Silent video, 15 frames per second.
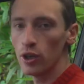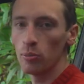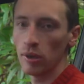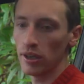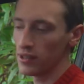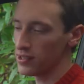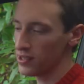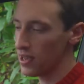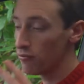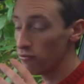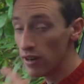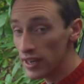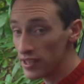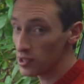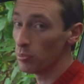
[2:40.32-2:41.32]
good because they're
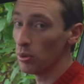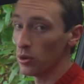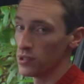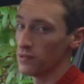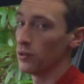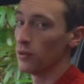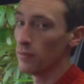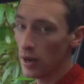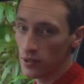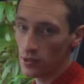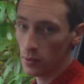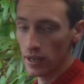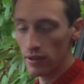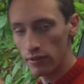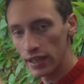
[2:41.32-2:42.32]
really supportive on the
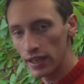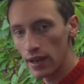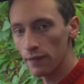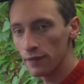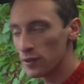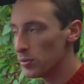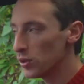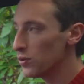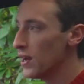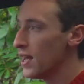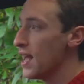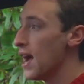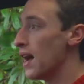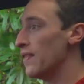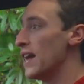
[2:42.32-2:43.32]
motorway, really comfortable.
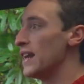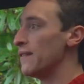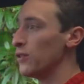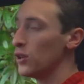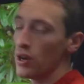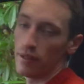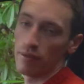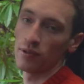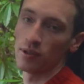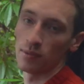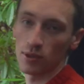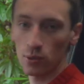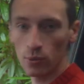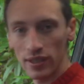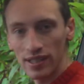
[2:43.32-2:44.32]
And then if you're going through
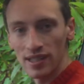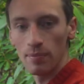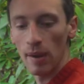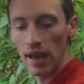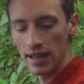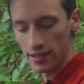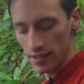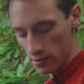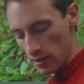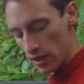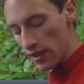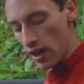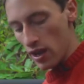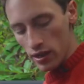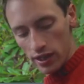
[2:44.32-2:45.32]
some twisty bends as
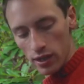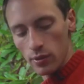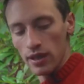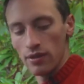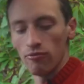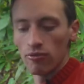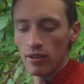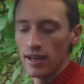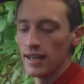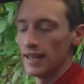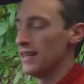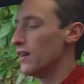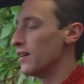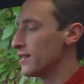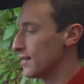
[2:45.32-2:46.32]
well, they hug you in
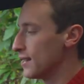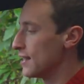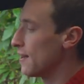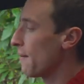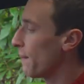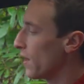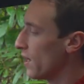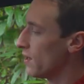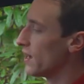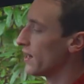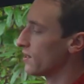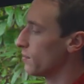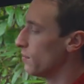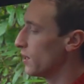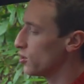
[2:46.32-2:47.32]
really nicely. You
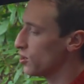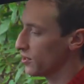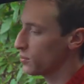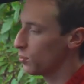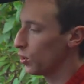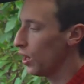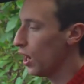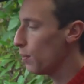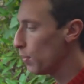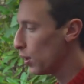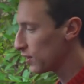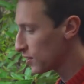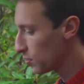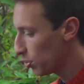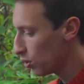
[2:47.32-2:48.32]
get some adjustable
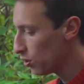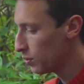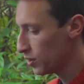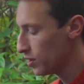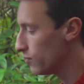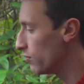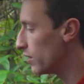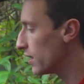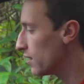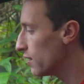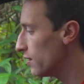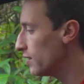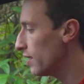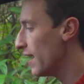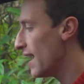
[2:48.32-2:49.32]
lumbar support, which is really
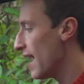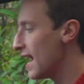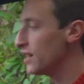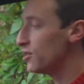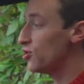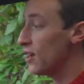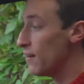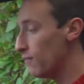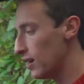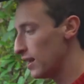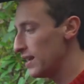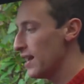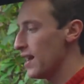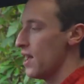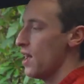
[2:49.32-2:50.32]
good. And generally,